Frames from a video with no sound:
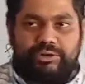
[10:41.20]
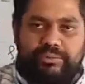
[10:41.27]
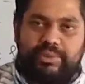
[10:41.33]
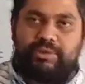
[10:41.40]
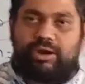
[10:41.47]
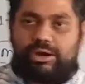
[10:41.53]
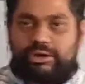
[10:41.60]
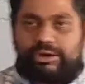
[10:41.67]
done
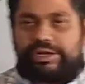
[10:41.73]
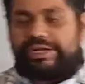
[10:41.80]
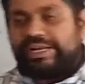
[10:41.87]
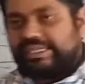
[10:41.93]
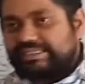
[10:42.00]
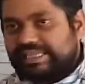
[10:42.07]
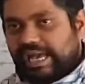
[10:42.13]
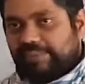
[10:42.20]
will occur in
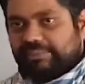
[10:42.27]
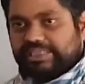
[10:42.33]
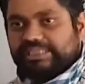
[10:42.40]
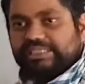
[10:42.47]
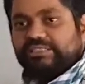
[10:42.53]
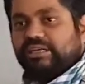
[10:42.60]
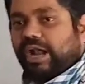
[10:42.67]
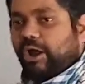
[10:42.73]
a shaft,
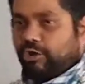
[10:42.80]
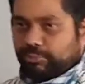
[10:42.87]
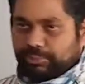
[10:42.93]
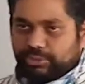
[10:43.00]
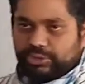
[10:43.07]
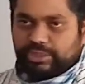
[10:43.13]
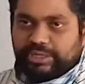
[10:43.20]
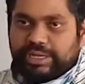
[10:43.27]
this is your
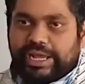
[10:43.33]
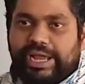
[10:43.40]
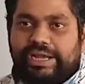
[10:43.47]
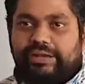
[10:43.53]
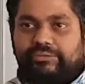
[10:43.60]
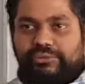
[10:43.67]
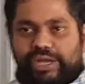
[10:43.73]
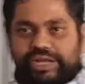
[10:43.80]
output and the